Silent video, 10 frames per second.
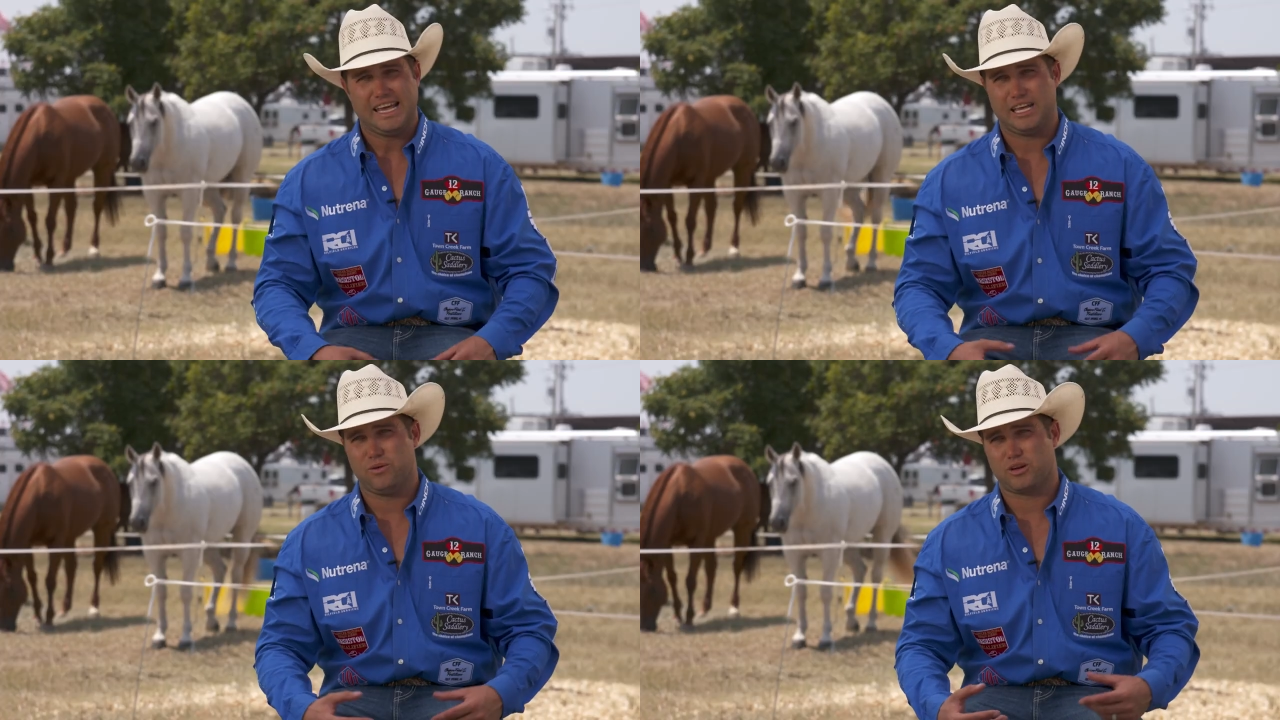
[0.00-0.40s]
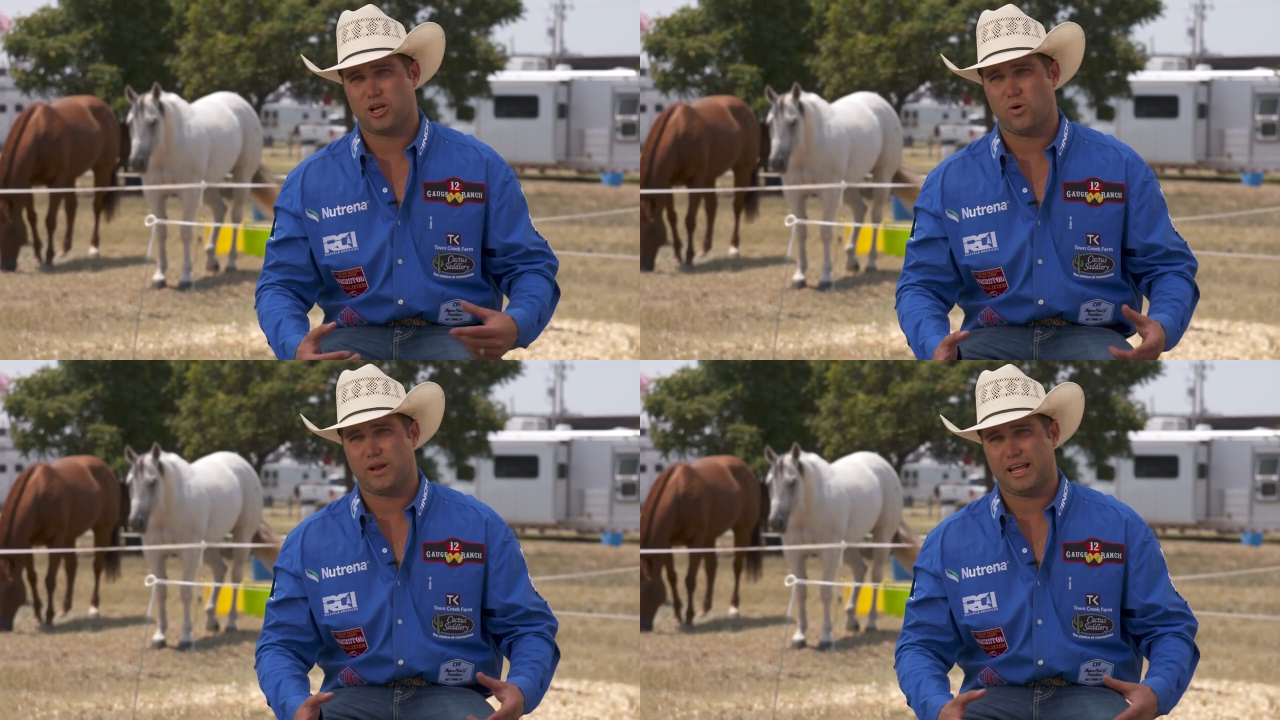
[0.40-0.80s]
he would
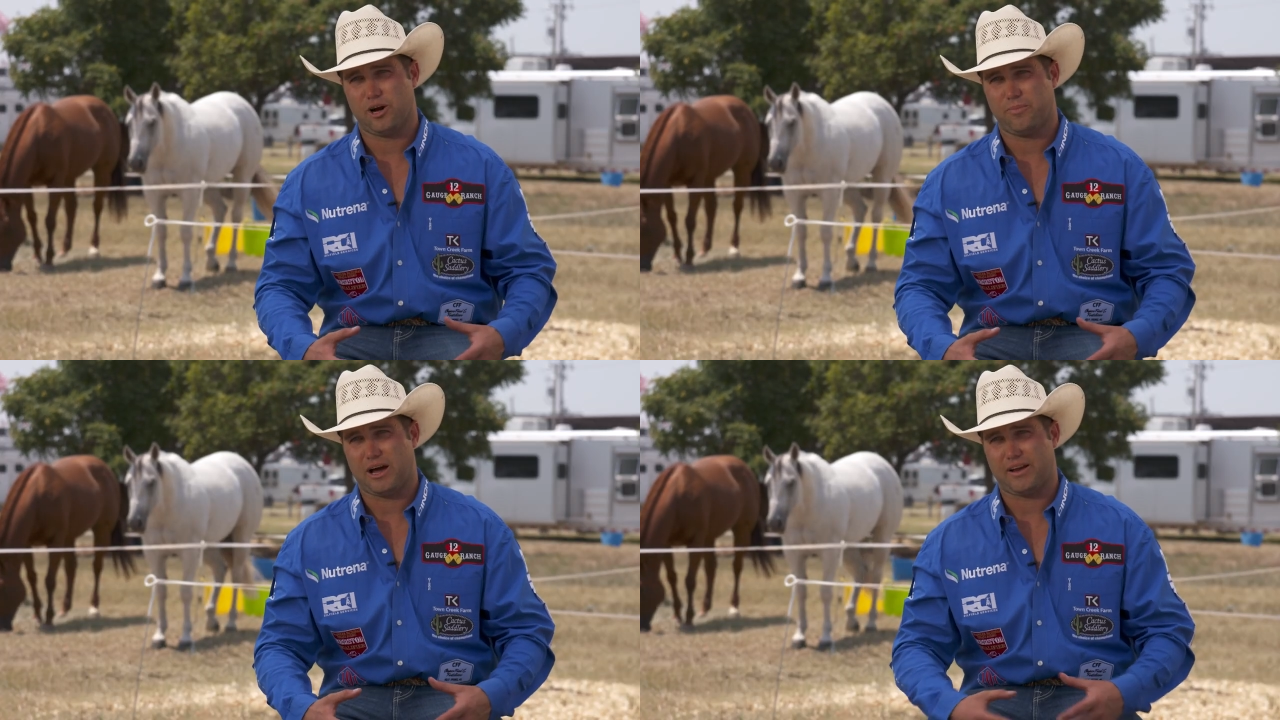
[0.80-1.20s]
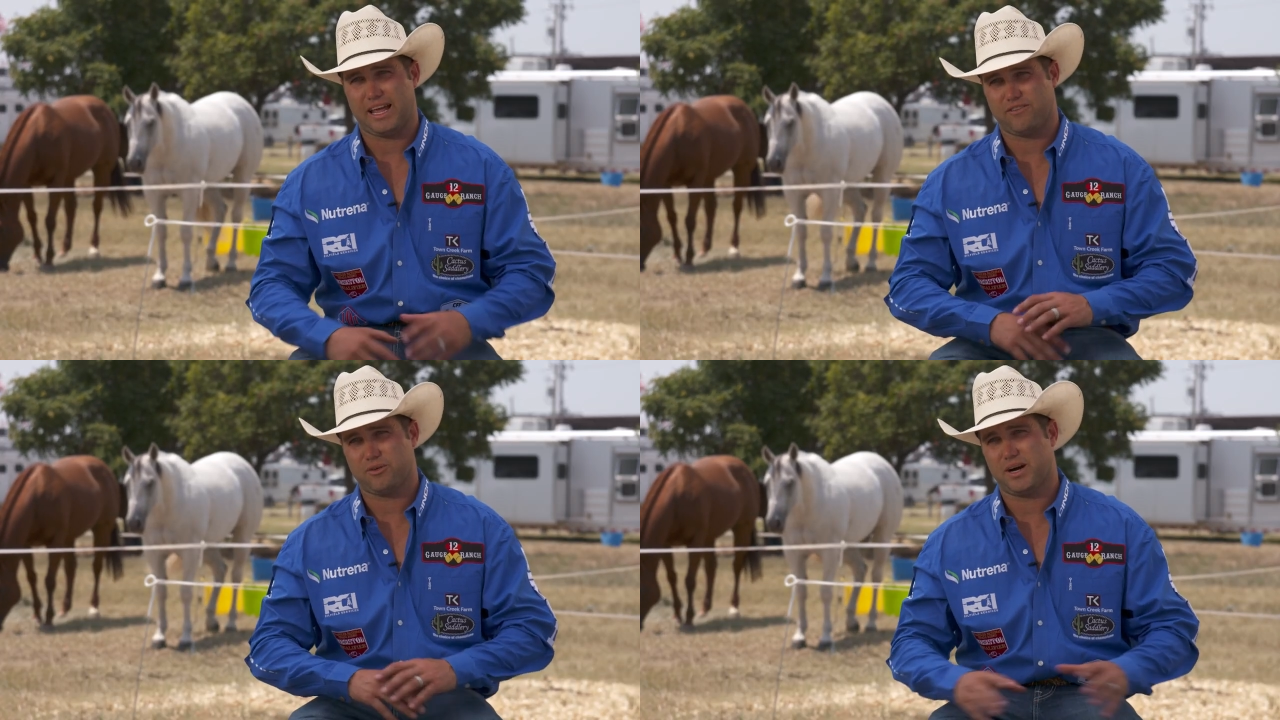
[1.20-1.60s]
go and help out
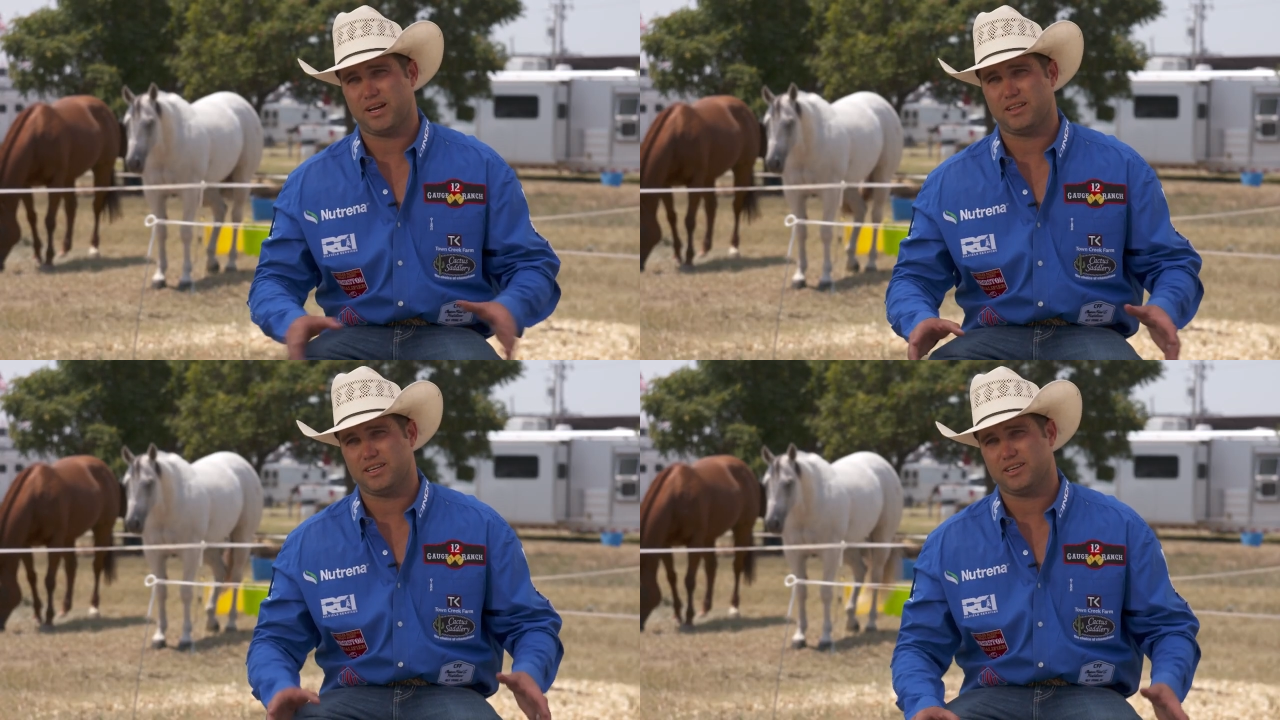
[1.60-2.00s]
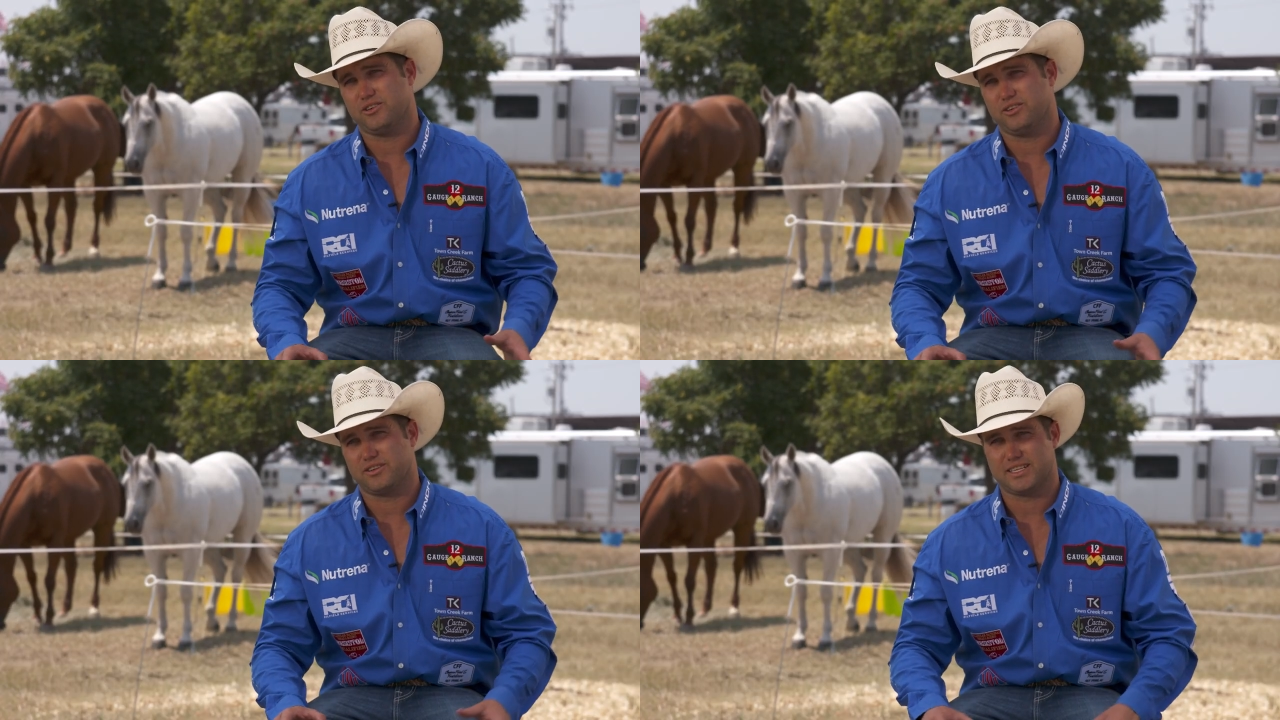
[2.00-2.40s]
everybody that he
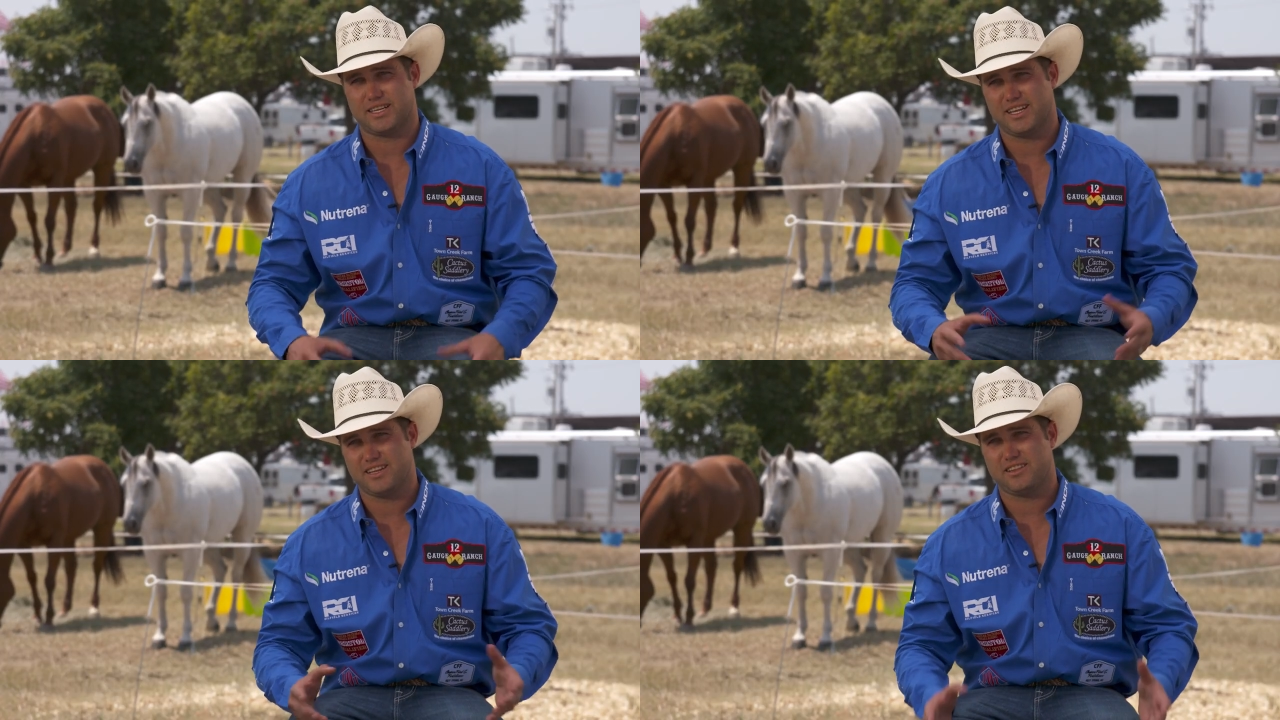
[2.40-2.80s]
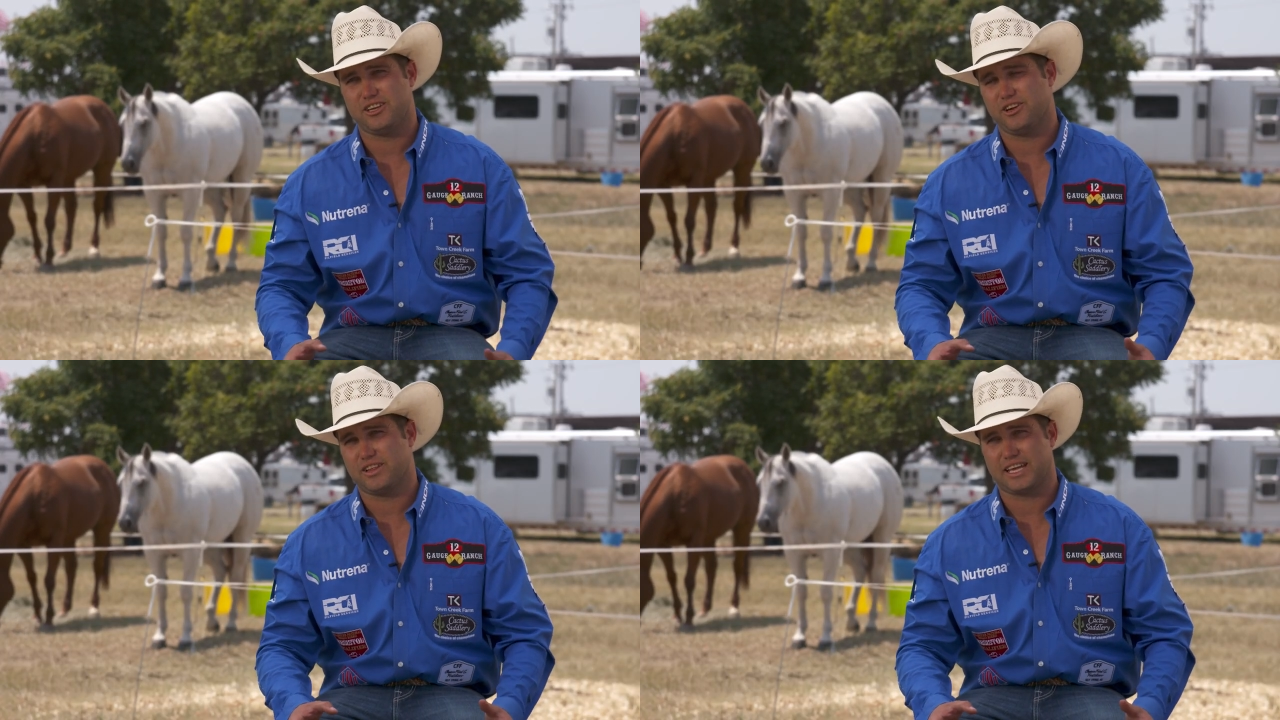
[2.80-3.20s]
could. Because at the end of the
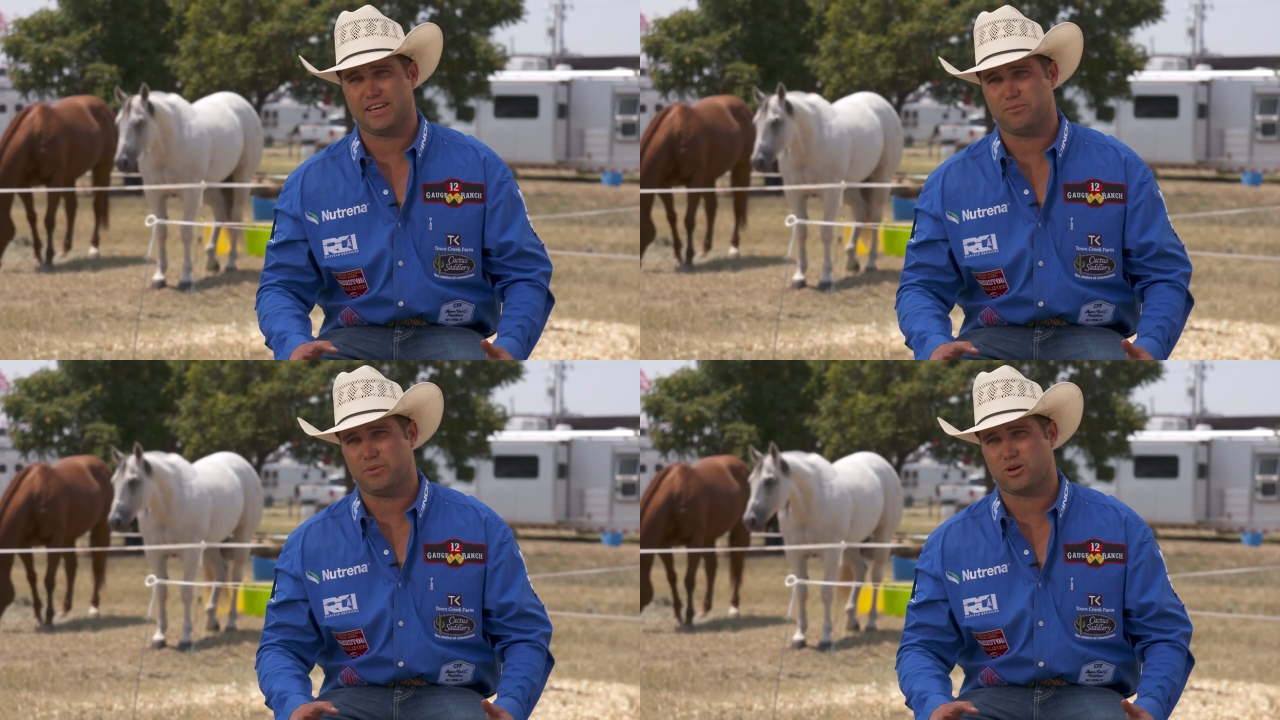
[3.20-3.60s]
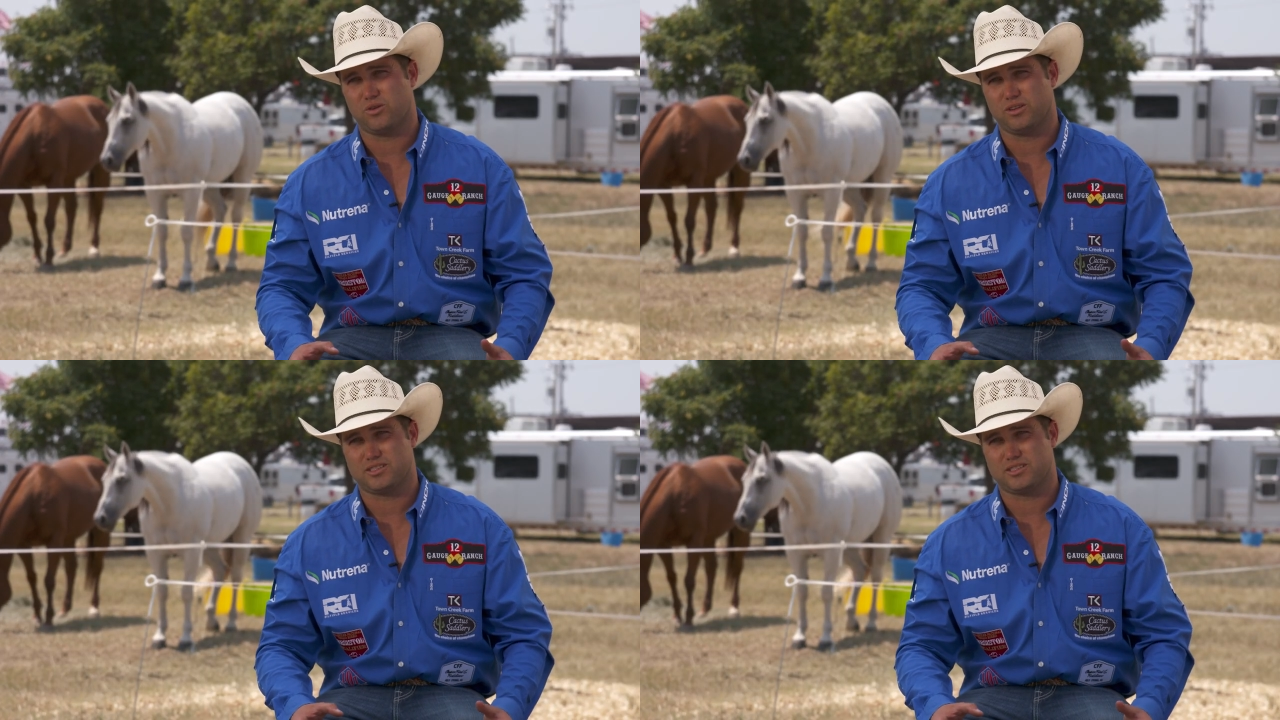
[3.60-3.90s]
year, they give a buckle that